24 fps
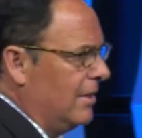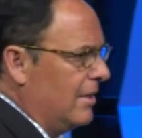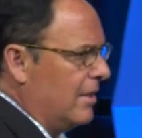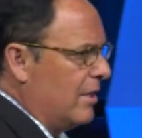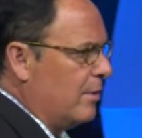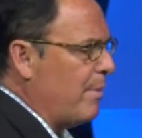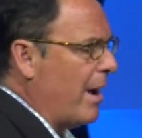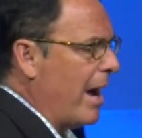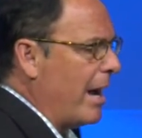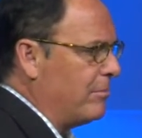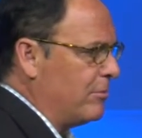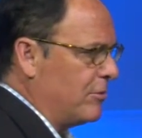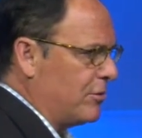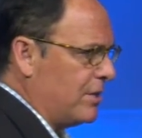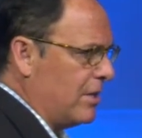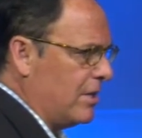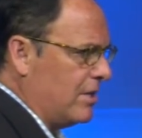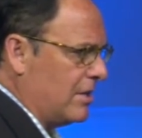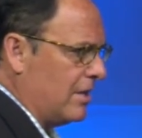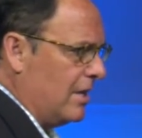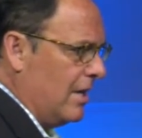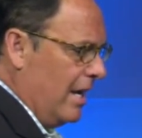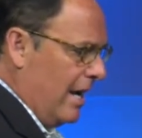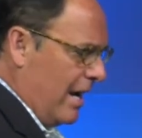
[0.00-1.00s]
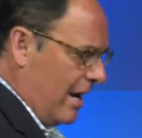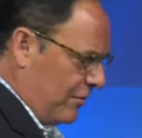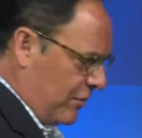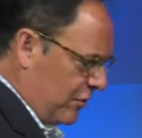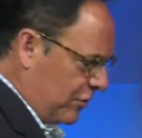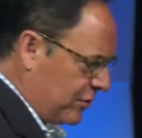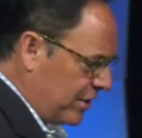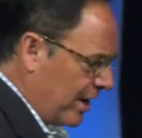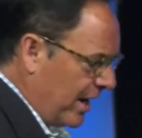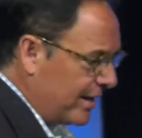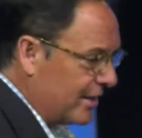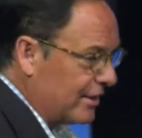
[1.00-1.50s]
The Bible says at the
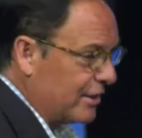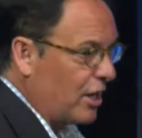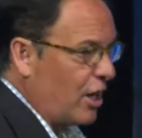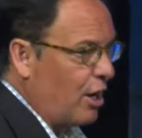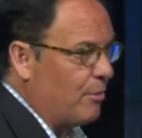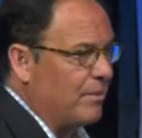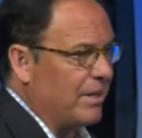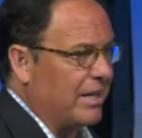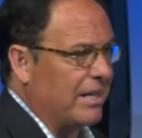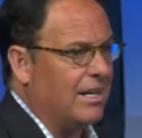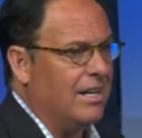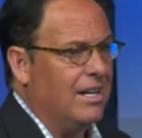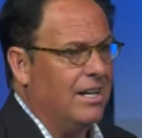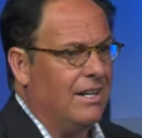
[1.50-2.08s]
second coming,